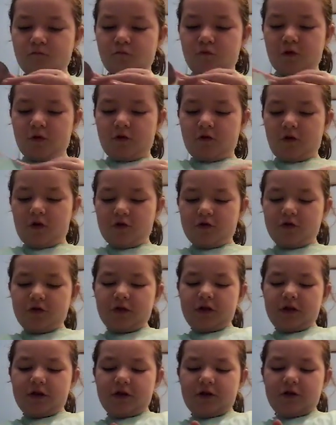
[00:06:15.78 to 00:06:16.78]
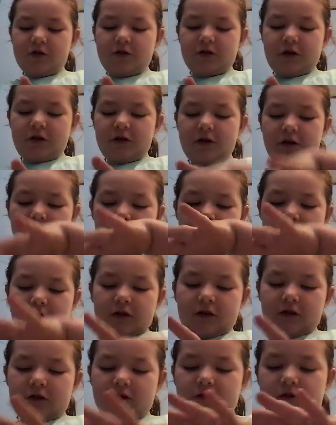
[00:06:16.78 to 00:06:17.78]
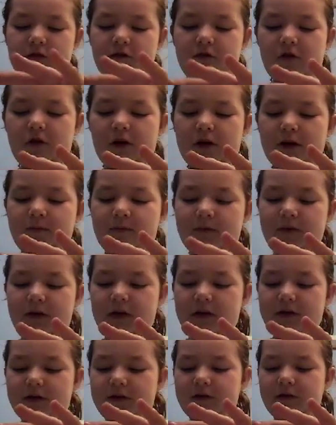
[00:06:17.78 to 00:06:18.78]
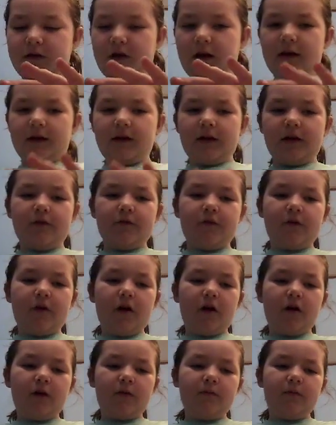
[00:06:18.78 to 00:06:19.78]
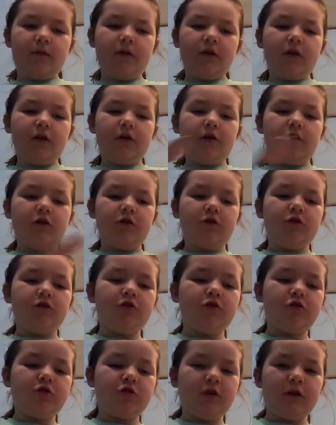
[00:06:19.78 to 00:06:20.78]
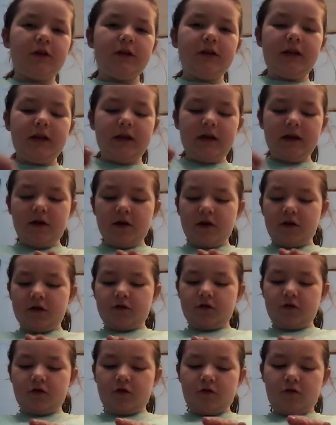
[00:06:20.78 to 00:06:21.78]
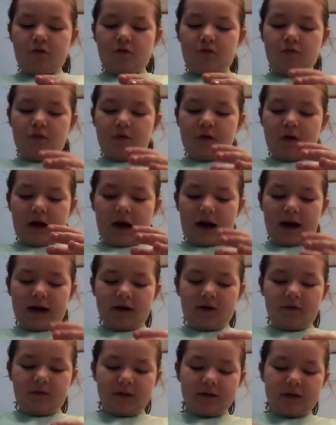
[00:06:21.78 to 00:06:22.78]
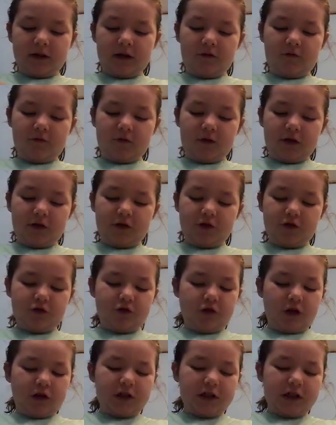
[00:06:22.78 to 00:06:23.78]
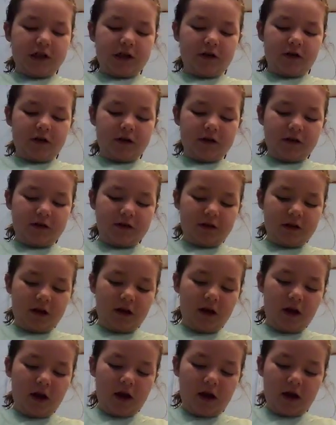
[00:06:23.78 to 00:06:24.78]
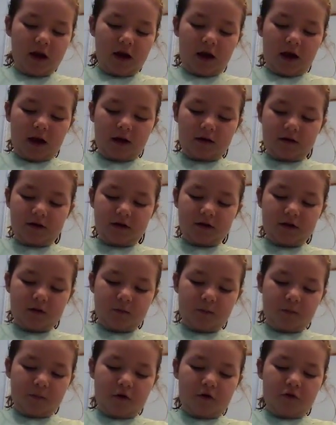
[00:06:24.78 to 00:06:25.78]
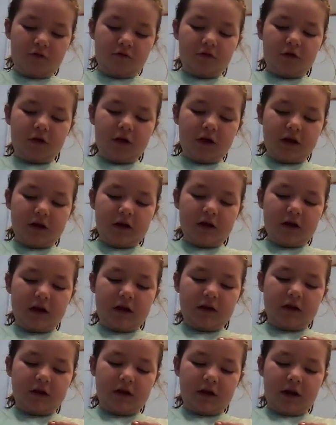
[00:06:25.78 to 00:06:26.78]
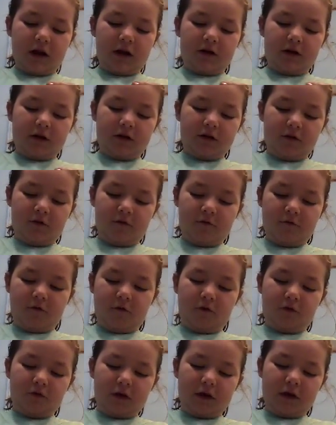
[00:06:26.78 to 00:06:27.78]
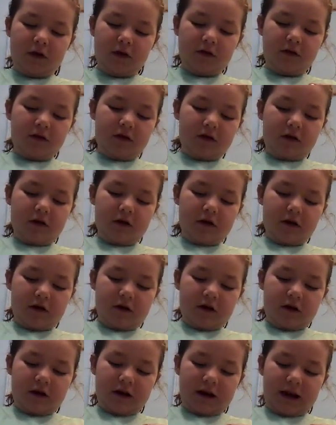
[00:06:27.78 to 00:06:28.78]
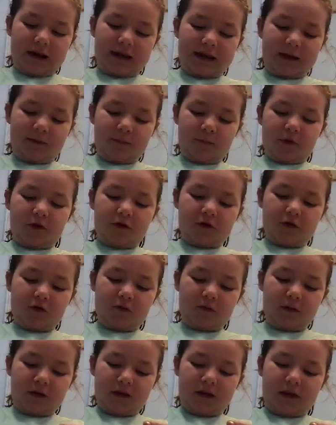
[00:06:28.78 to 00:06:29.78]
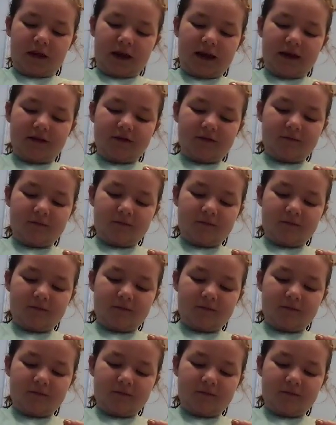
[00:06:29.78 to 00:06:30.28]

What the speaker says: With laundry detergent, the slime gets kind of stringy. So what I do, instead of like stretching it or anything, I like to poke it and then I like to fold it. And I keep on doing that.